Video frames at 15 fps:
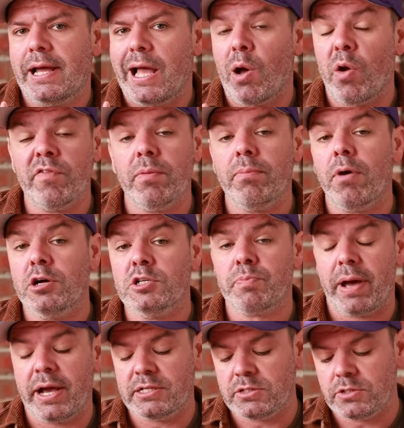However, most
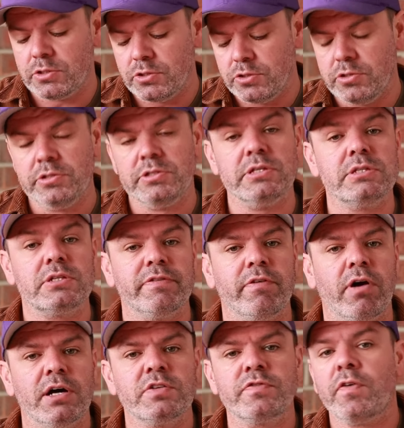patients who use this
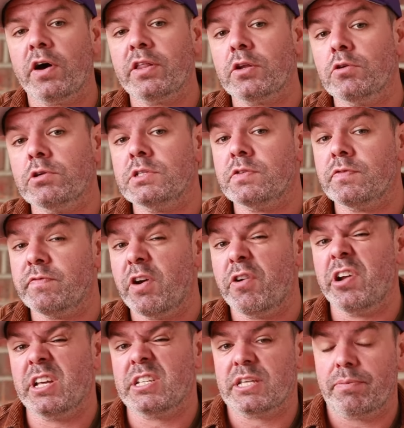device find the noise is
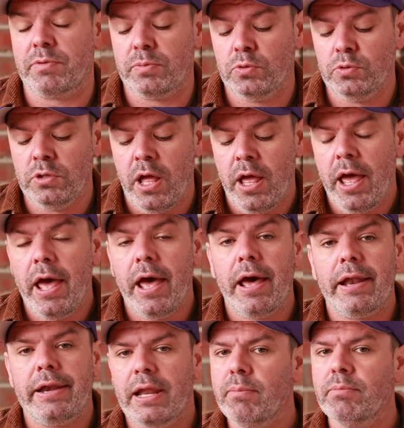very acceptable.
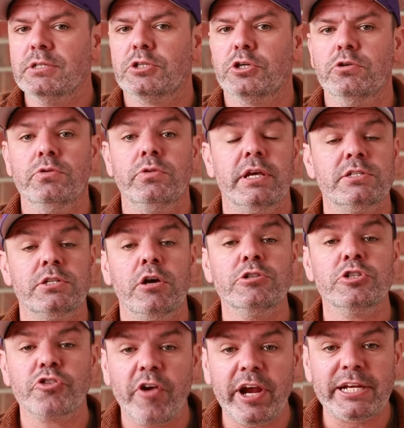Number 2, there's no
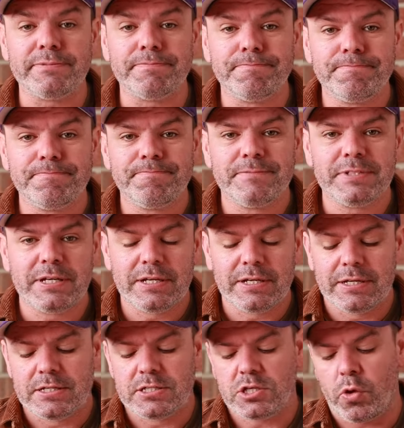screen.
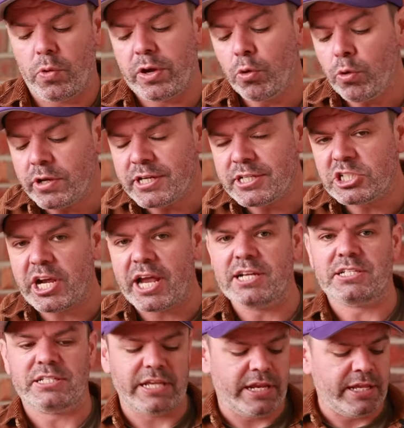So in order to
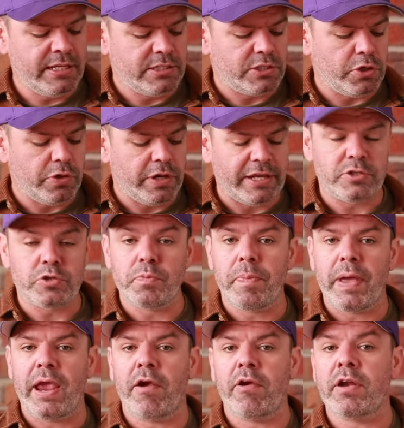change settings, you need to
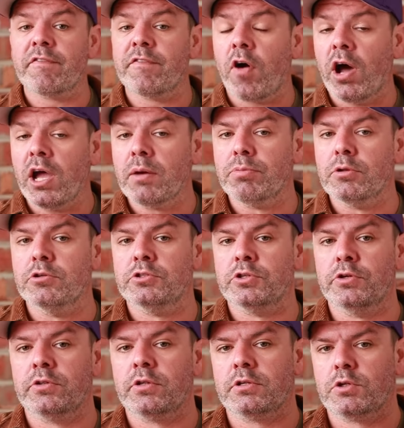pair it via
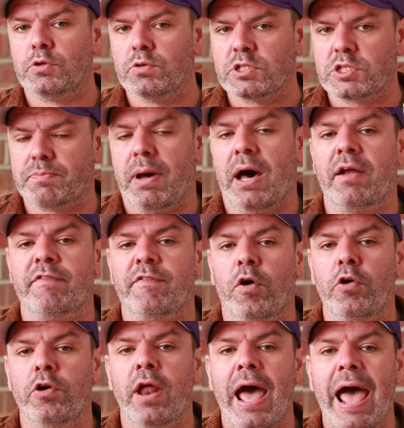Bluetooth to a
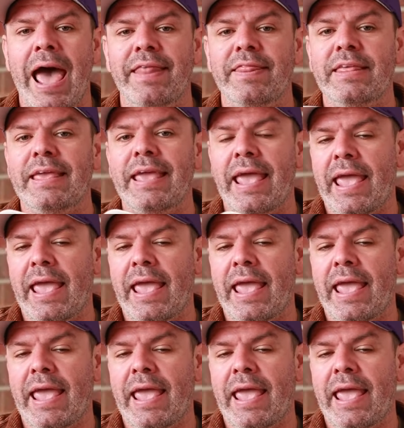smartphone and the